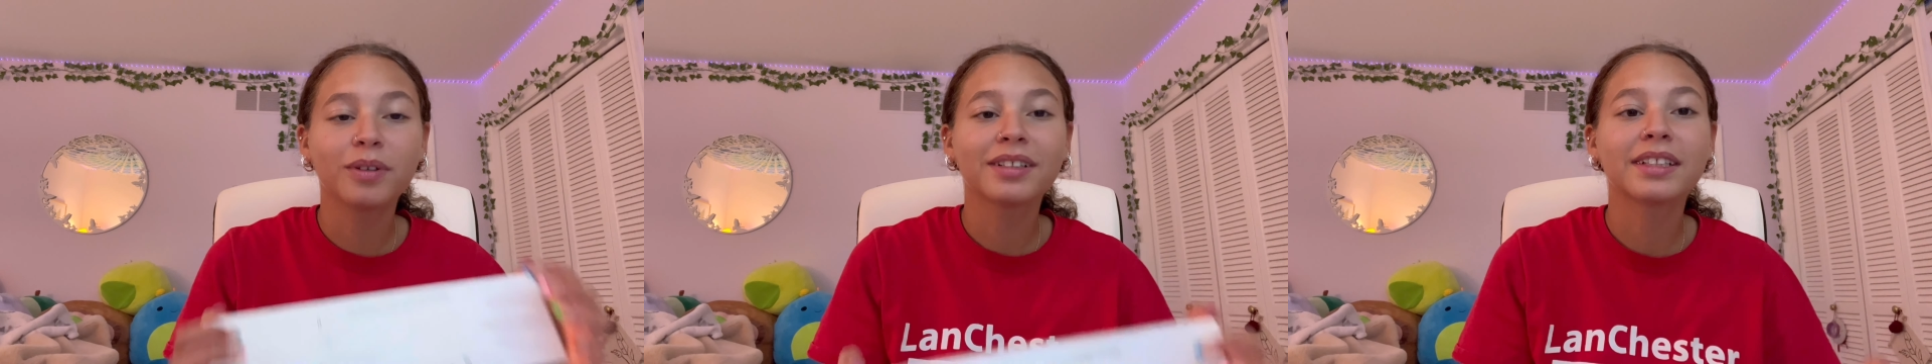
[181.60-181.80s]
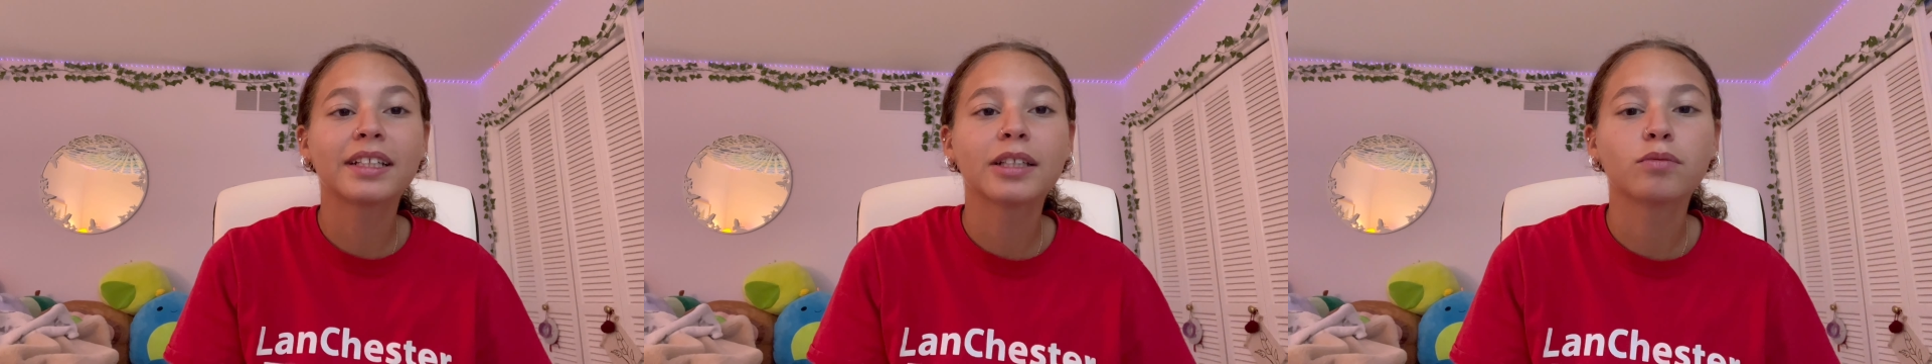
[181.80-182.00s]
wanted
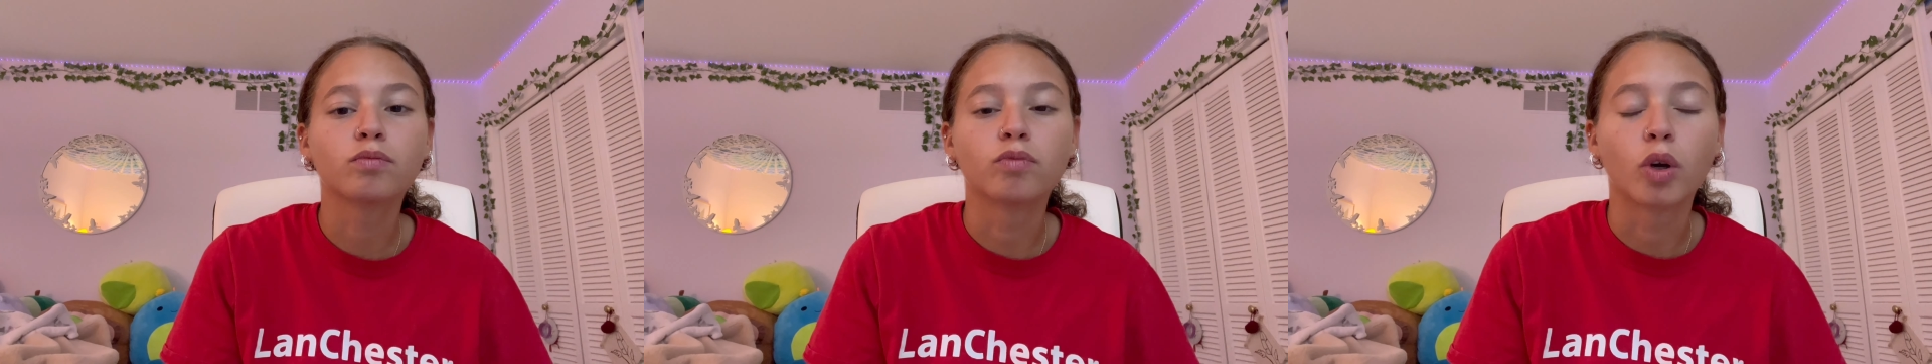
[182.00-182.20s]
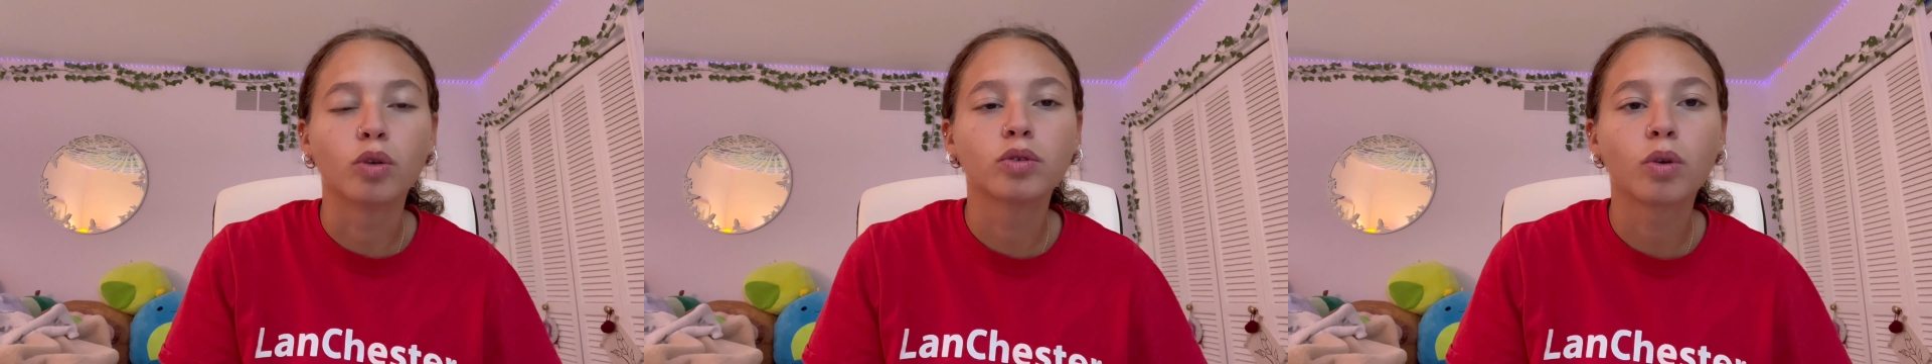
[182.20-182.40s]
to get
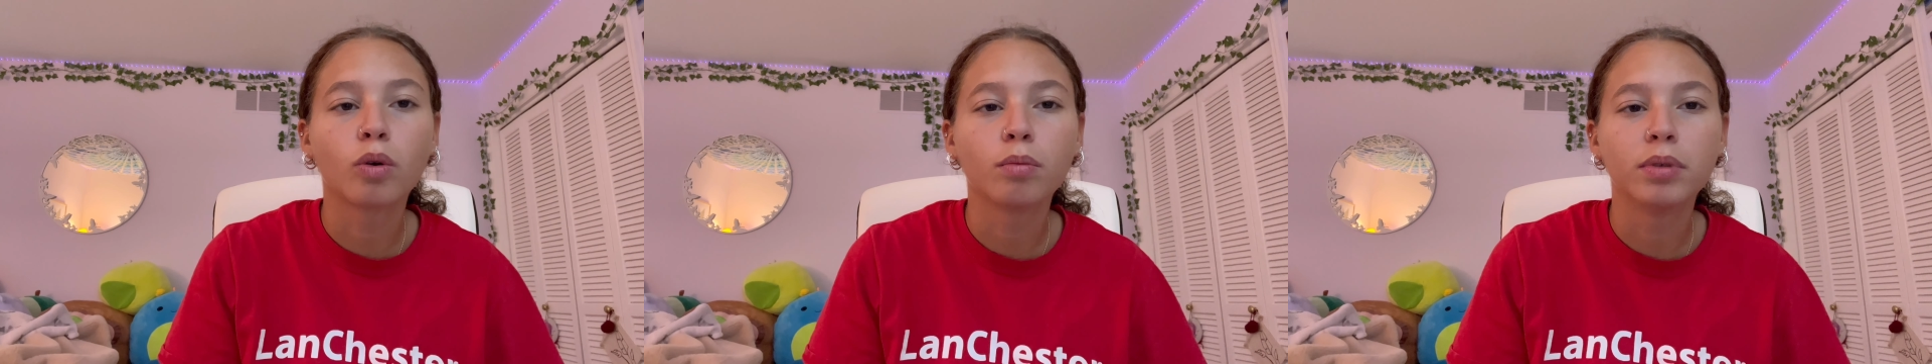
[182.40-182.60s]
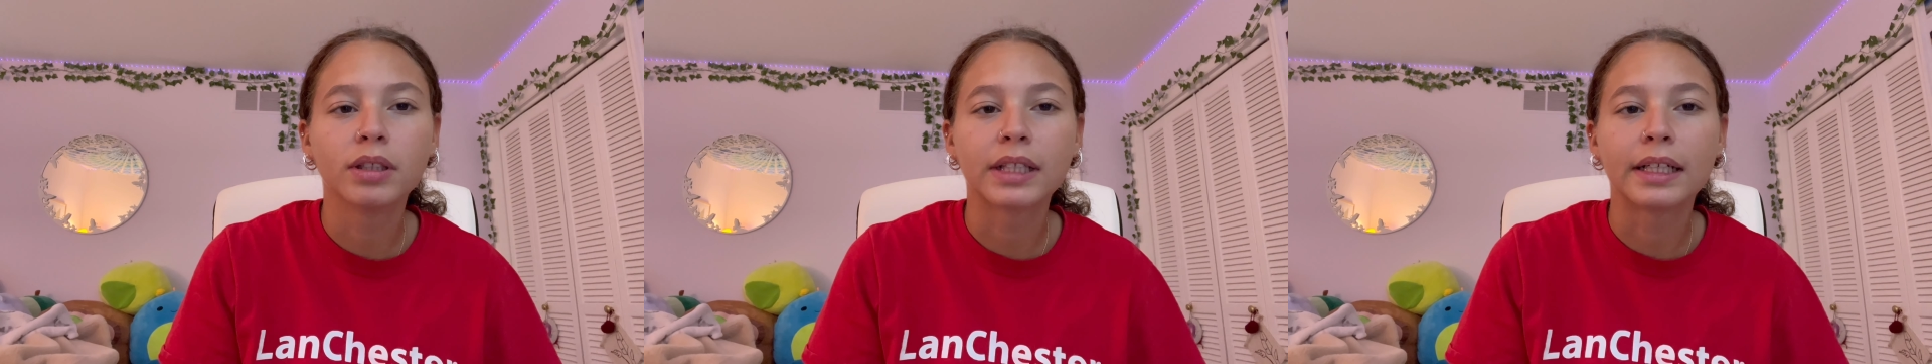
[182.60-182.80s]
rose gold
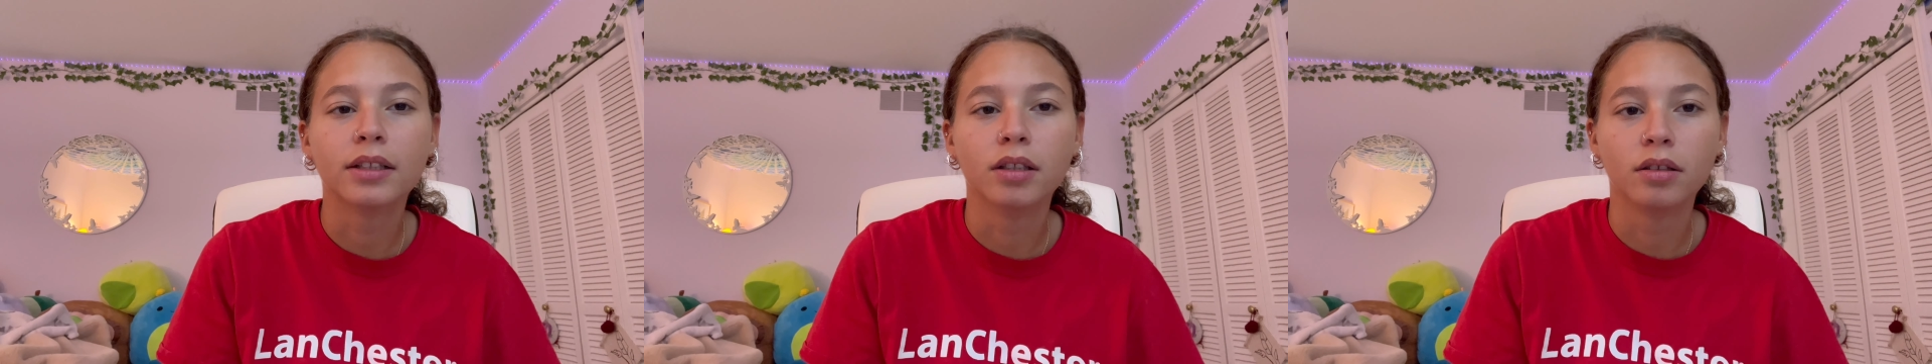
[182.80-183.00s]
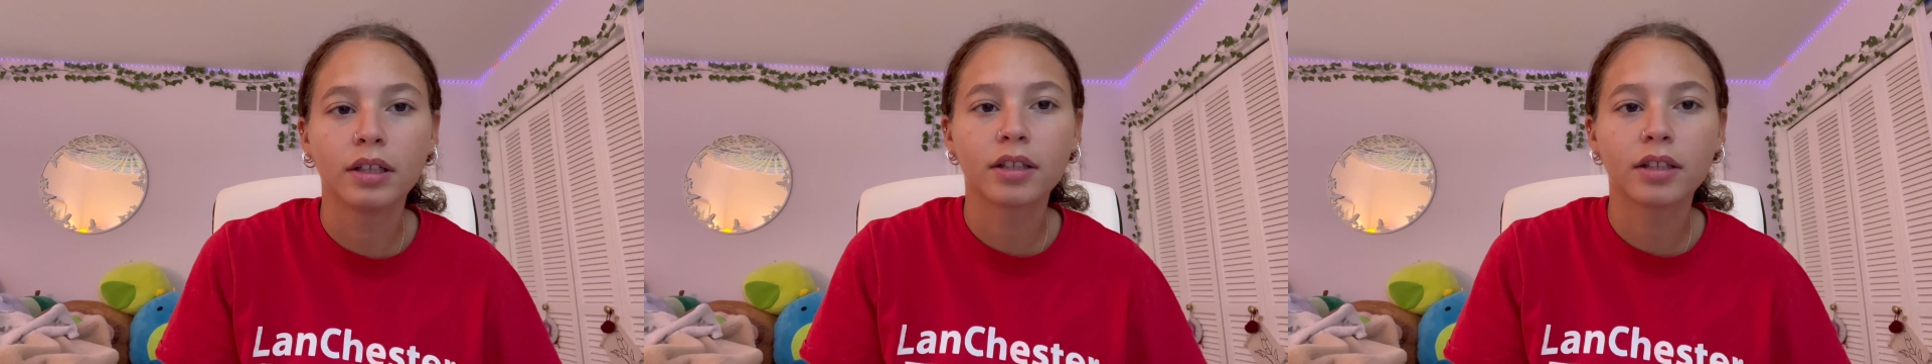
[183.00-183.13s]
because I literally